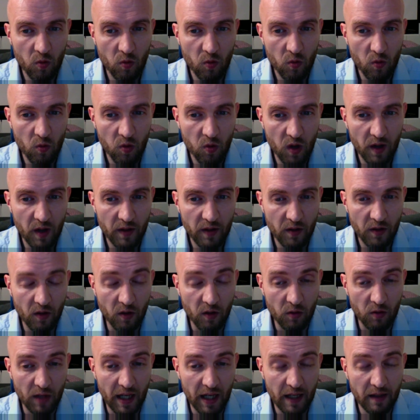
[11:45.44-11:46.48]
quite all
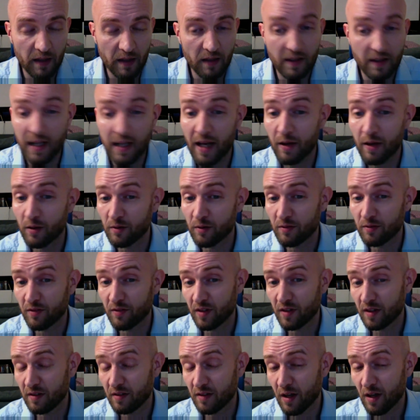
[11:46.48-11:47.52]
right. Now
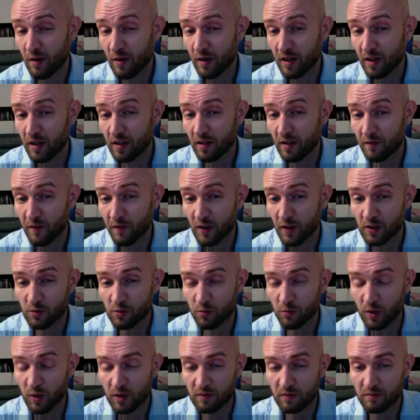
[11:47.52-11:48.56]
I did the first
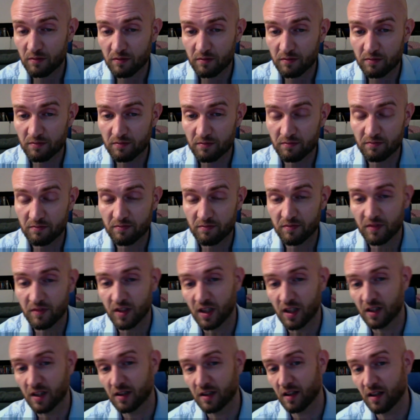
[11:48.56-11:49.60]
one
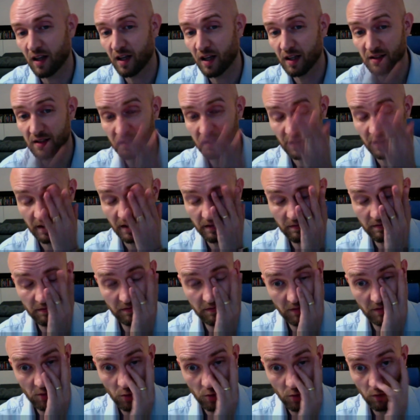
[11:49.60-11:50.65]
that lasted
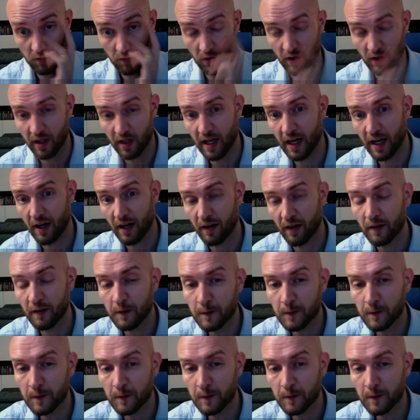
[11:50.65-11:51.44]
over an hour.